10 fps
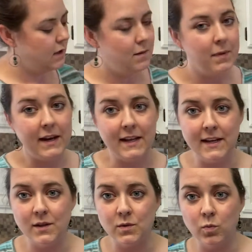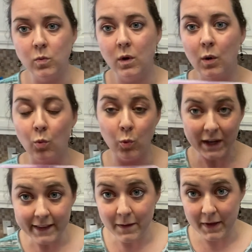But it is
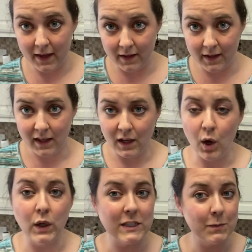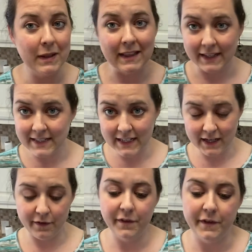really big. It holds plenty
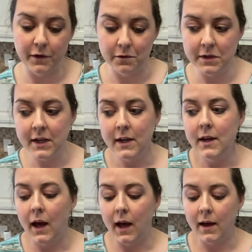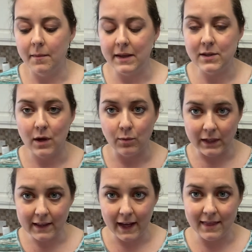of food, and so I really
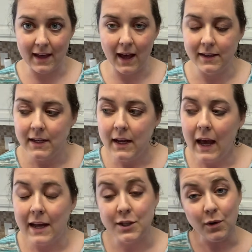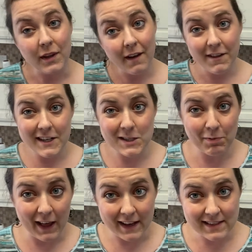like that. I don't love that it's
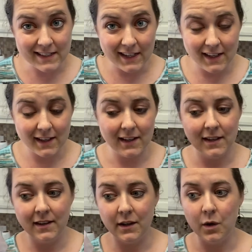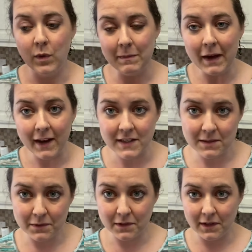plastic. When
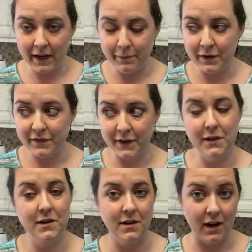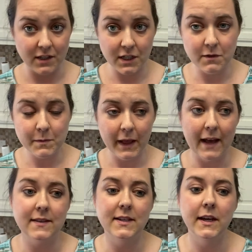possible, I prefer not to use
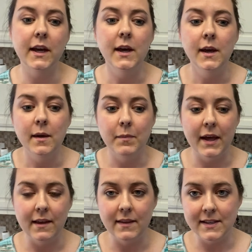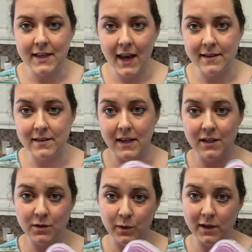plastic, but in this case,
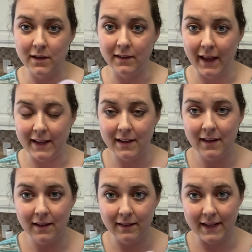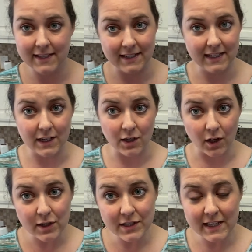these were like less than
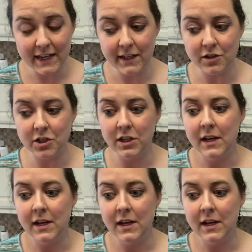$10 each,